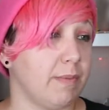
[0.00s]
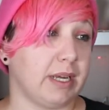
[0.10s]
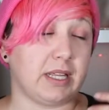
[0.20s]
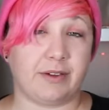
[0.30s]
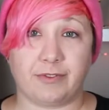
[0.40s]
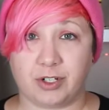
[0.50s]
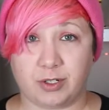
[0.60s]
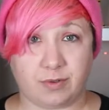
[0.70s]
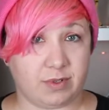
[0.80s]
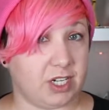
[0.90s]
My life
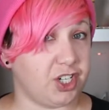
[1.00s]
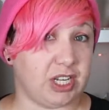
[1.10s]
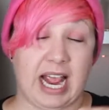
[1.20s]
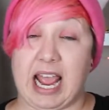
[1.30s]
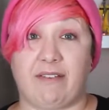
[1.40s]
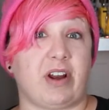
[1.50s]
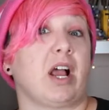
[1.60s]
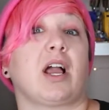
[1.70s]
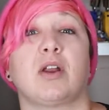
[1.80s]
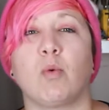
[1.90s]
is just, I have
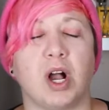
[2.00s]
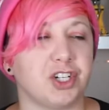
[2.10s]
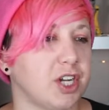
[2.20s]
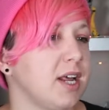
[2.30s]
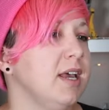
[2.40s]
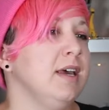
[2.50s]
not gotten to watch it.